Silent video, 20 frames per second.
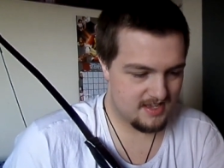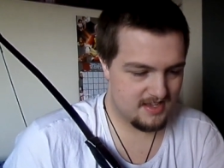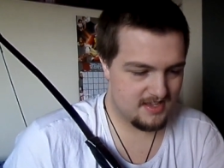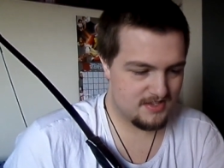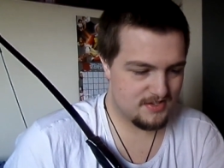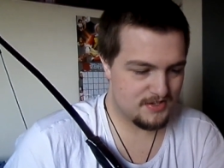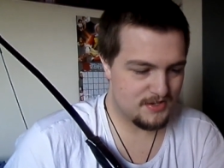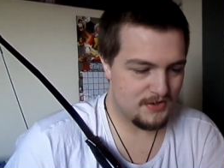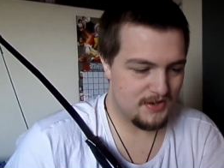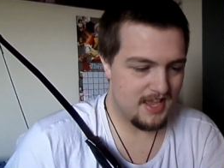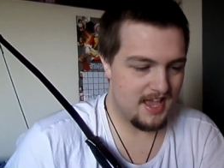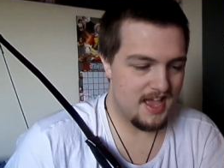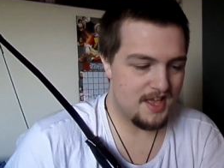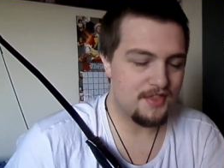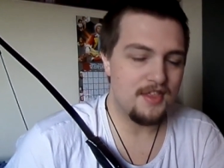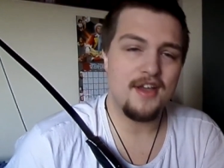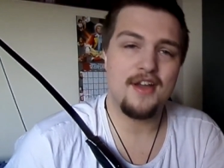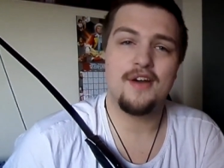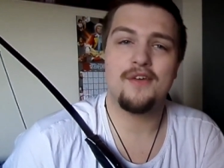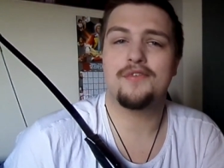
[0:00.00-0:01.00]
so yeah,
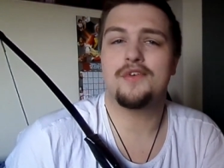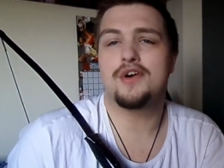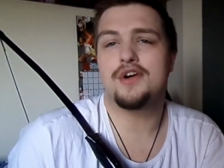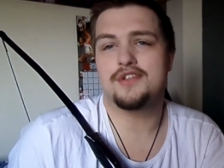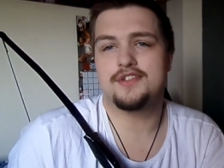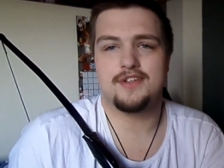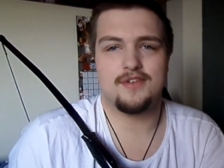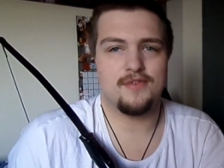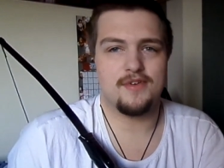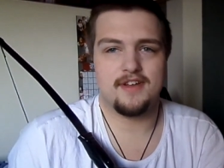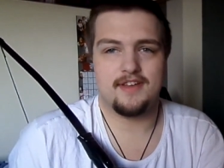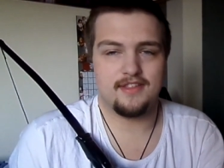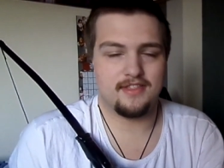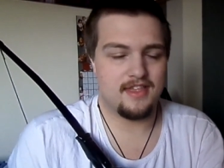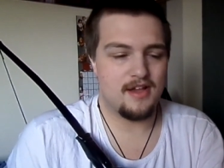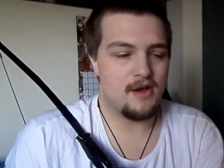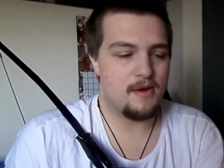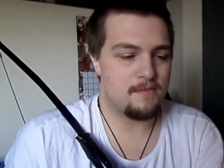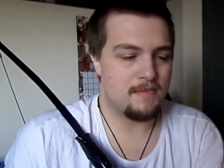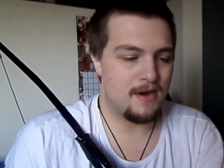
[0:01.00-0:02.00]
th of course there are
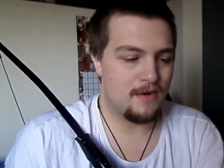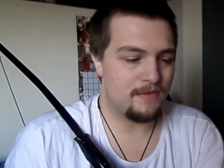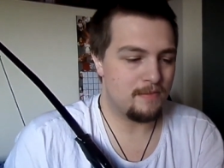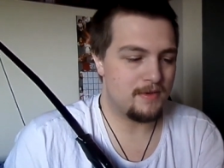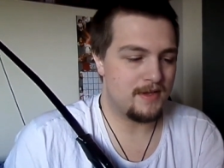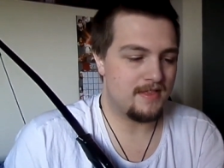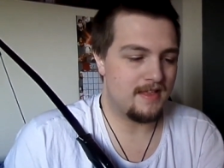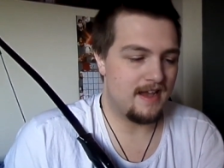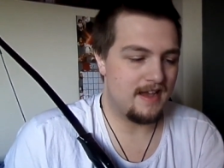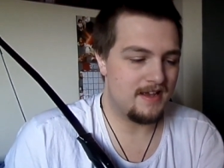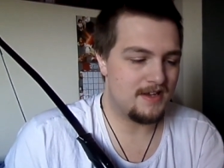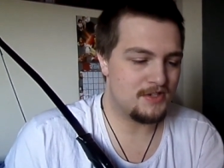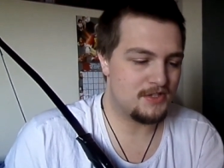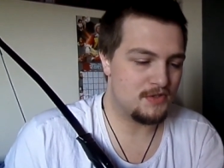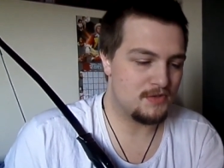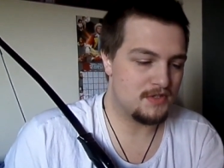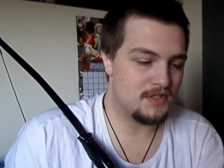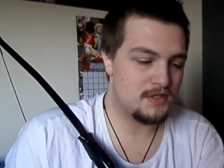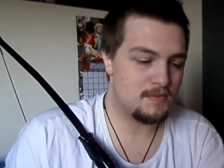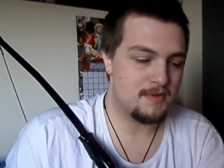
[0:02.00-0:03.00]
there are bound to be that
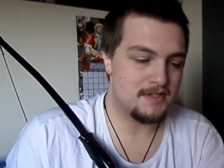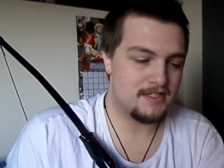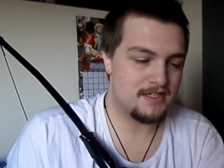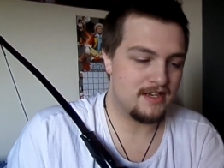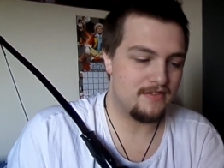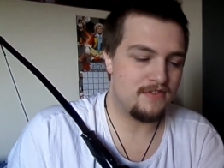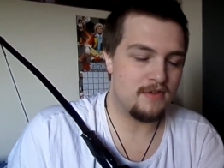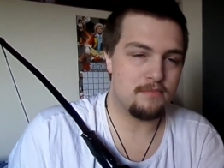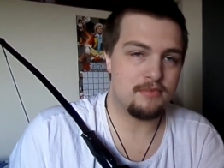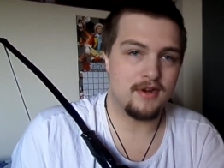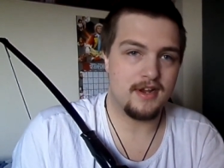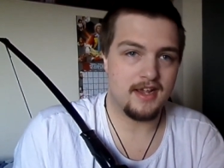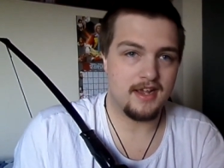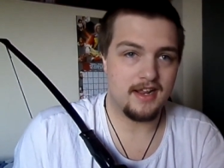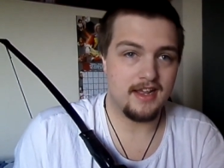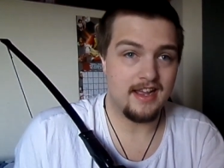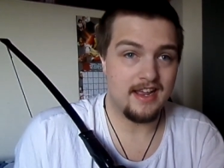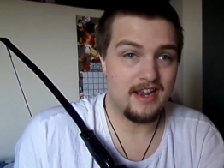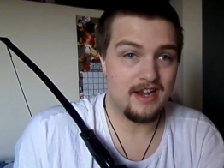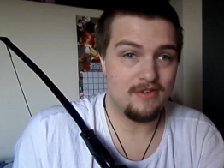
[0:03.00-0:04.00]
issues, especially if you're
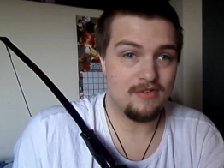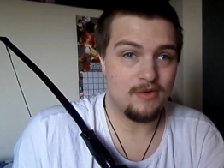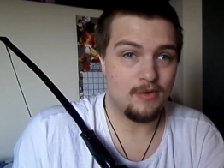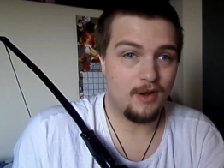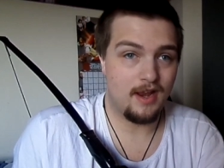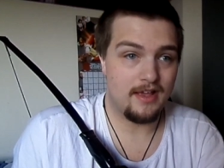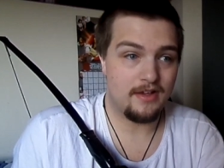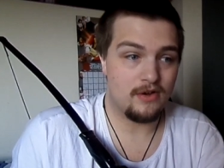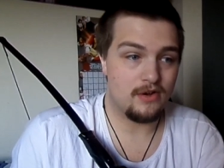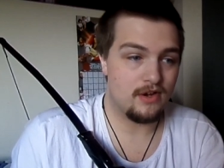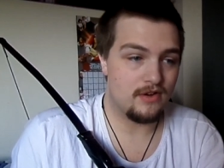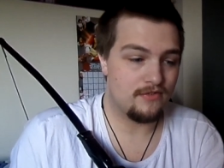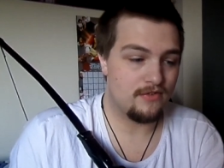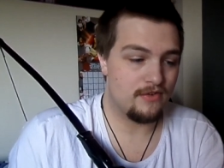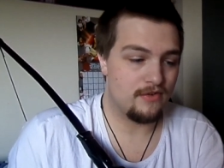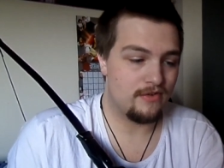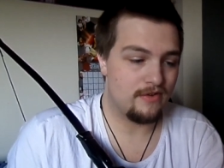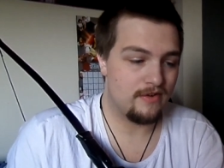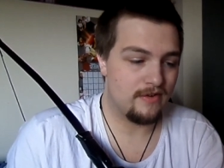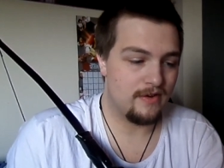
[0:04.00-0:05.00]
bringing a hero like
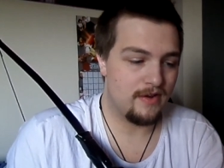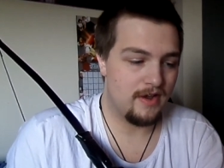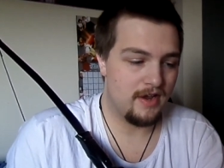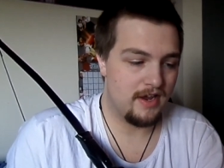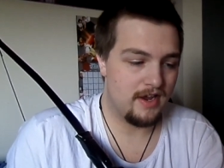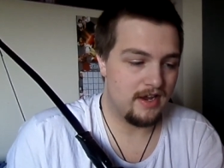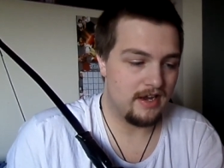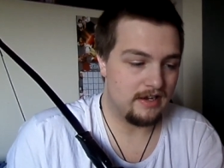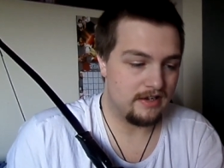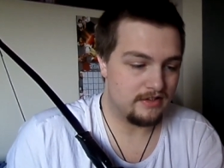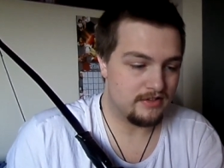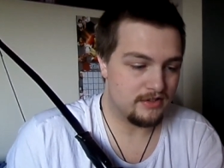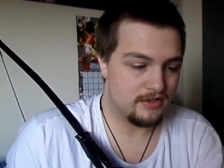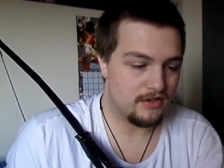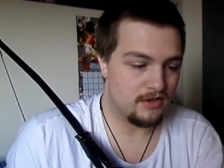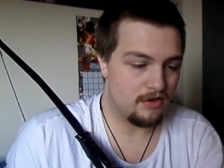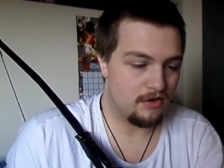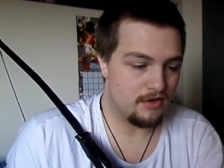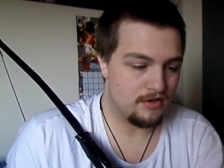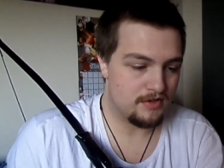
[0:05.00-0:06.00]
Oliver into
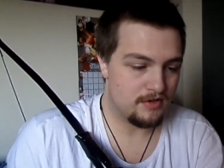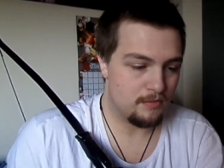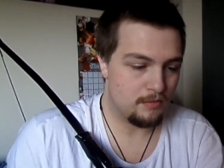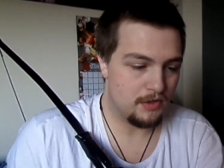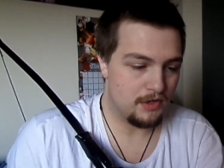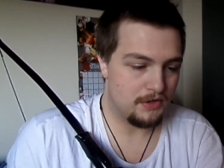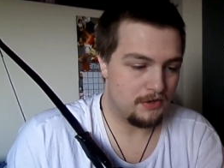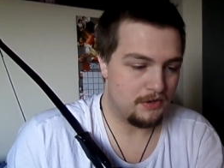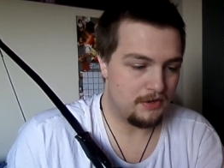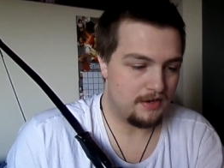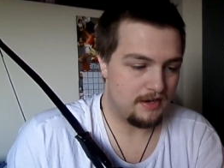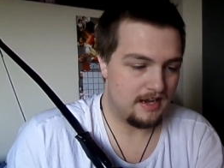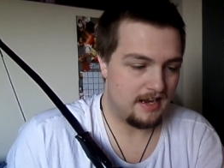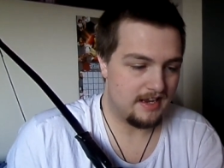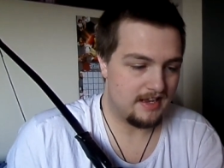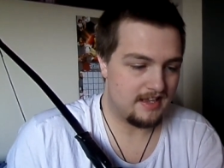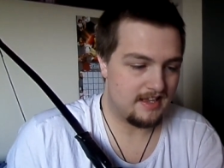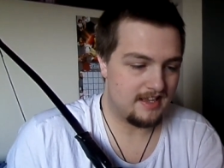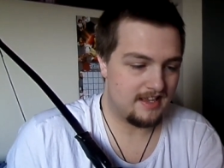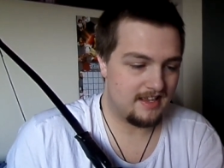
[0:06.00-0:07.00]
court and whatnot.
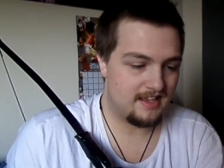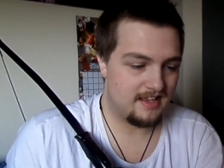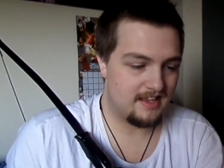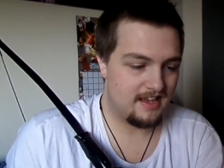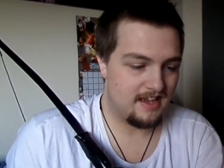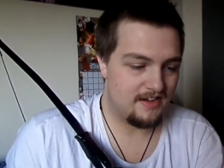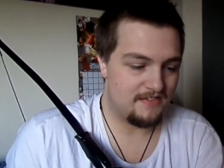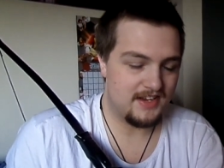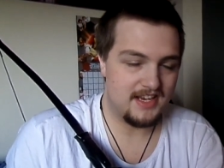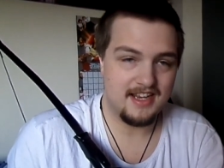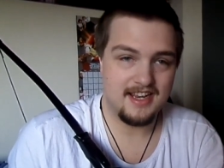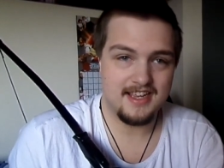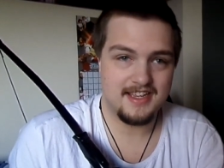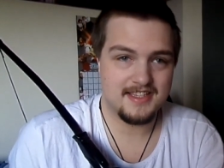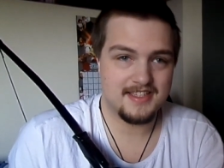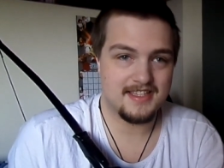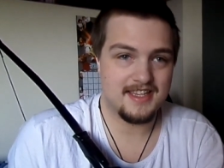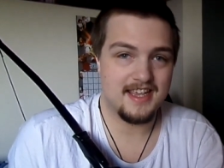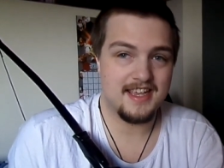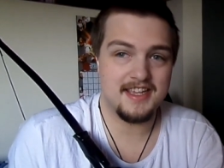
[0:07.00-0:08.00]
Like, I mean,
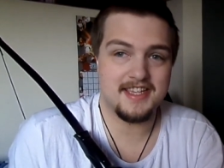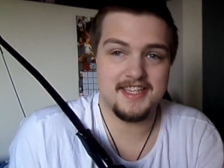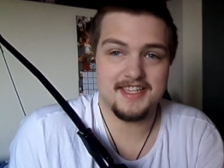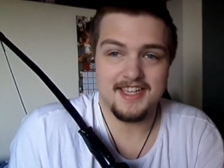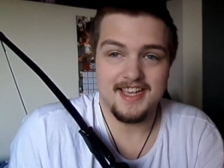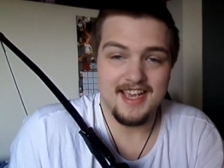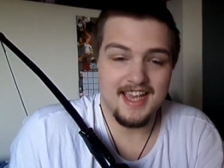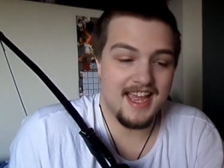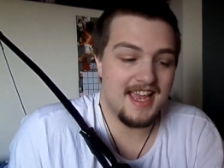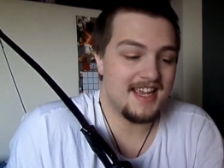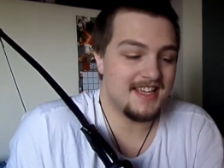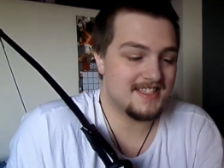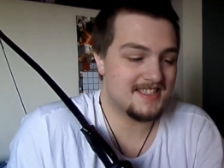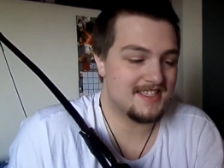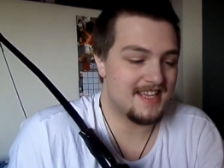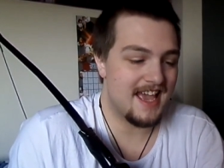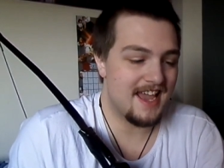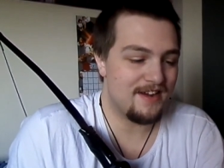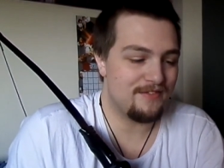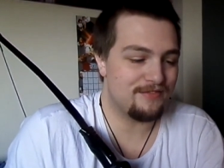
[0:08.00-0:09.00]
he's he's he
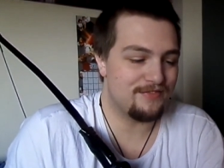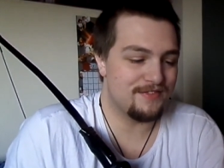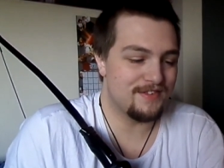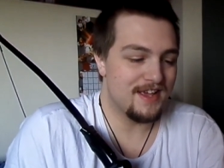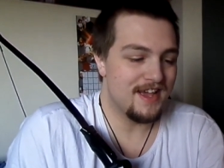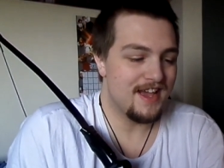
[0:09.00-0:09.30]
saved